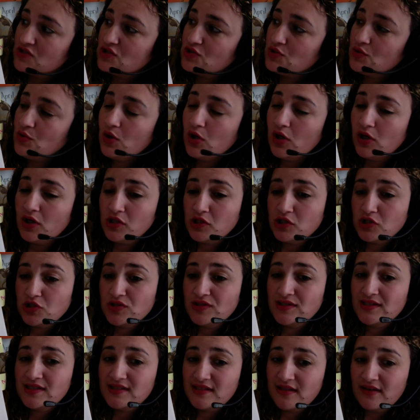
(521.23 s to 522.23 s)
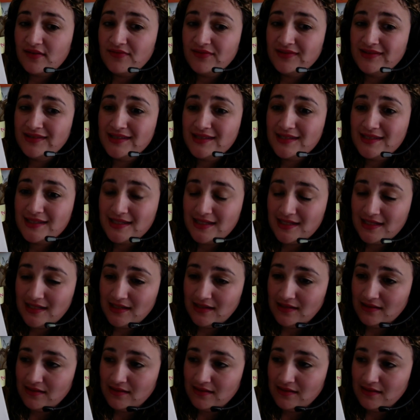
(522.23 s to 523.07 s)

217.